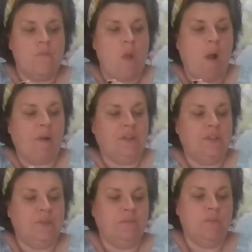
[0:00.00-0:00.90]

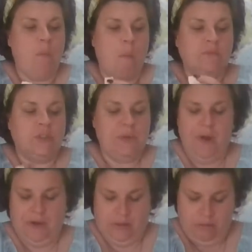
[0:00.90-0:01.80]
And to be
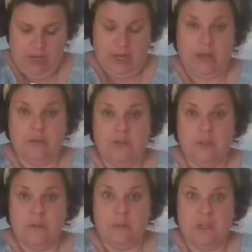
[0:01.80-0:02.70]
honest, oh hello, I just
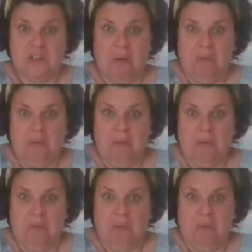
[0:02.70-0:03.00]
dropped a piece.